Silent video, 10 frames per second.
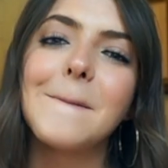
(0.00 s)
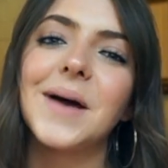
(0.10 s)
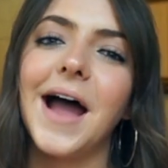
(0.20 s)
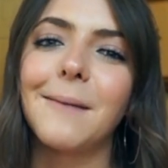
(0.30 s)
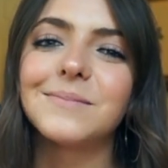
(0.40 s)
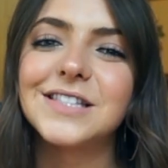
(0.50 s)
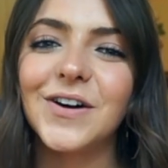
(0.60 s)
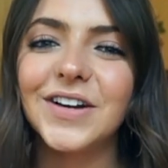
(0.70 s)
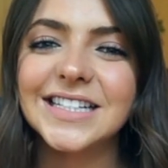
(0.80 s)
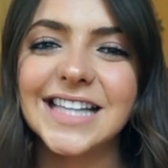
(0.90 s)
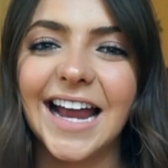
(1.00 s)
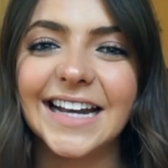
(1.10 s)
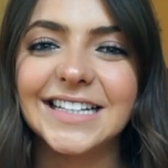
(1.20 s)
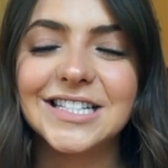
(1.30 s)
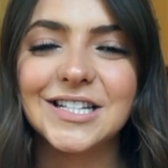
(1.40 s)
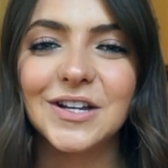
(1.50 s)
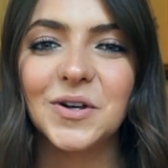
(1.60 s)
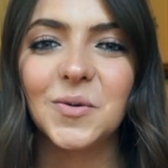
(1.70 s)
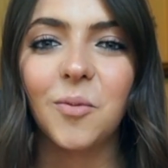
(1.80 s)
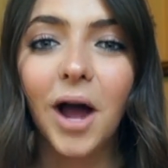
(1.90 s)
But I'm so excited
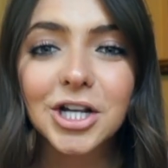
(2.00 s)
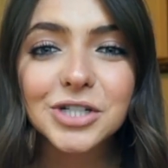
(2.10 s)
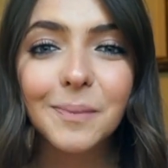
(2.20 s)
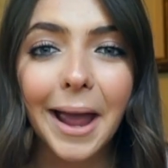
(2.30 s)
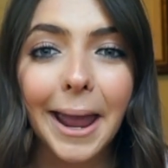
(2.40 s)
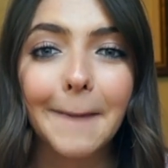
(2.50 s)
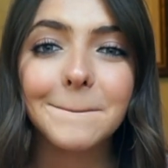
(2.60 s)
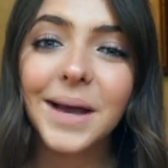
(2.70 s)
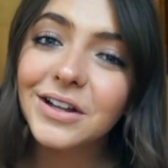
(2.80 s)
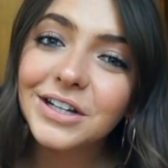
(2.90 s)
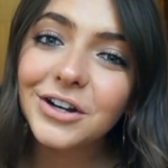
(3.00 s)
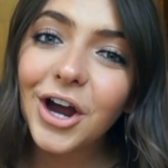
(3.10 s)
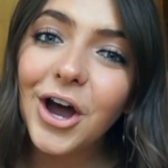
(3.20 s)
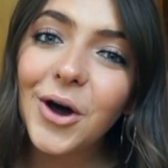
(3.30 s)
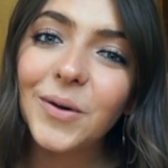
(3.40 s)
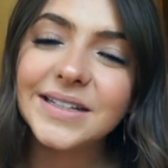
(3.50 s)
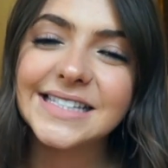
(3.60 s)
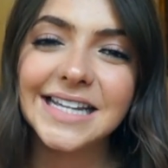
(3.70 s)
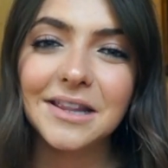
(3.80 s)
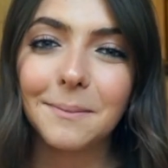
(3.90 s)
to watch my belly grow,
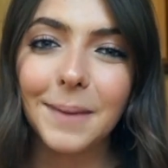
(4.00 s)
see the